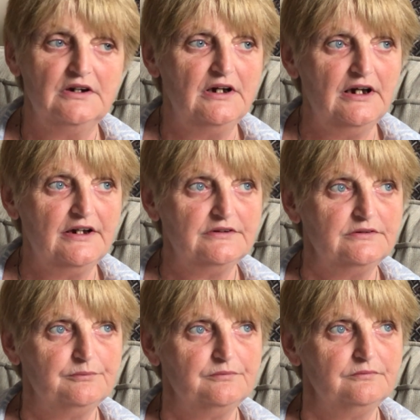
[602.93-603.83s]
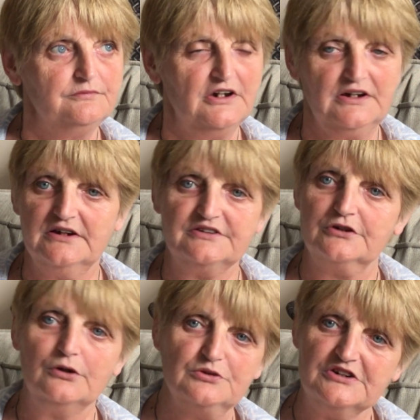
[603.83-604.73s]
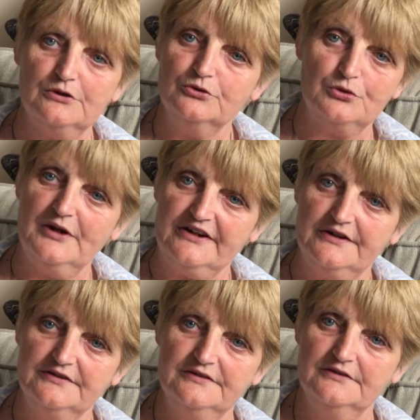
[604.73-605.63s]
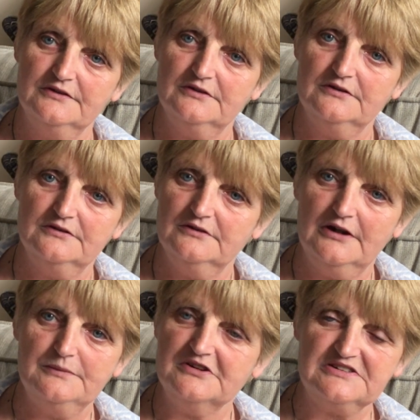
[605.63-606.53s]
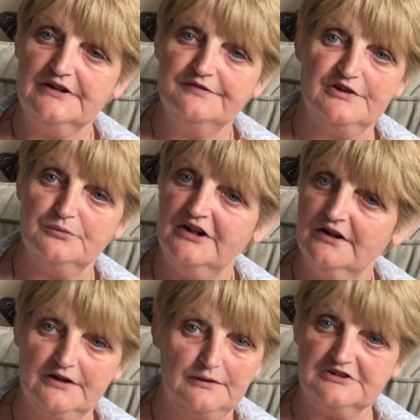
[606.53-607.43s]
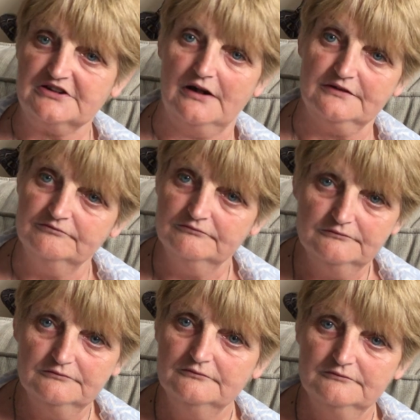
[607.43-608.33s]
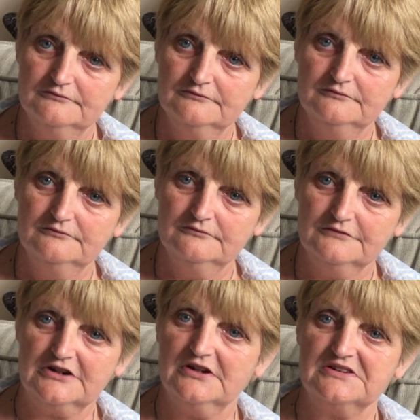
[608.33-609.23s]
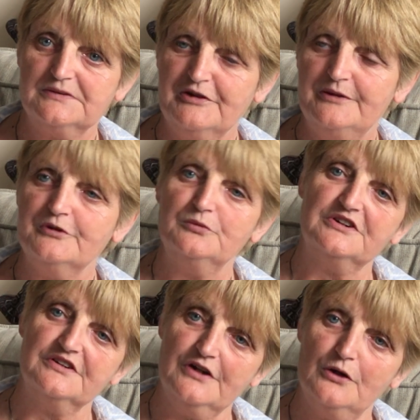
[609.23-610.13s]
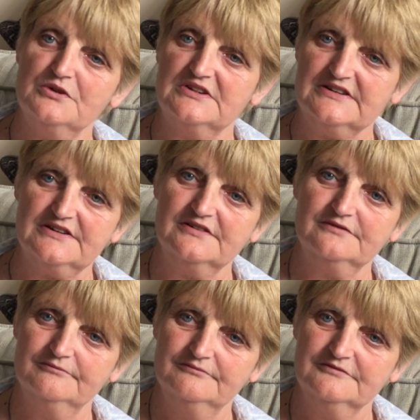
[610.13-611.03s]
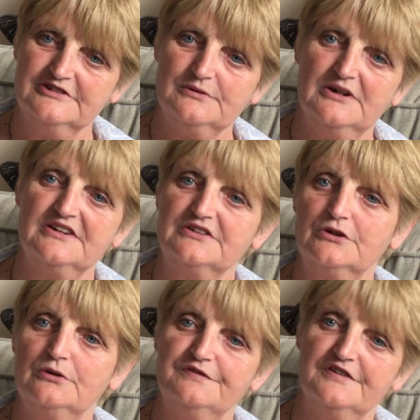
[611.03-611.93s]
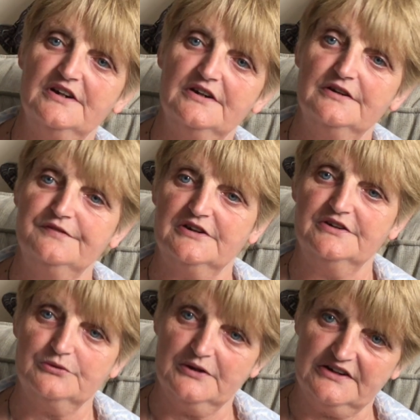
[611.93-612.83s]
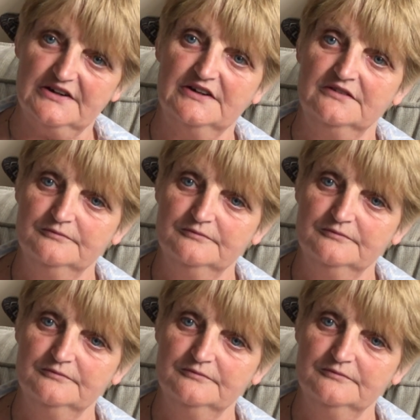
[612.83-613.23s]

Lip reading: And I had to go so quick. I wasn't even a week and I was gone because people would have noticed. So I had to go very, very quickly.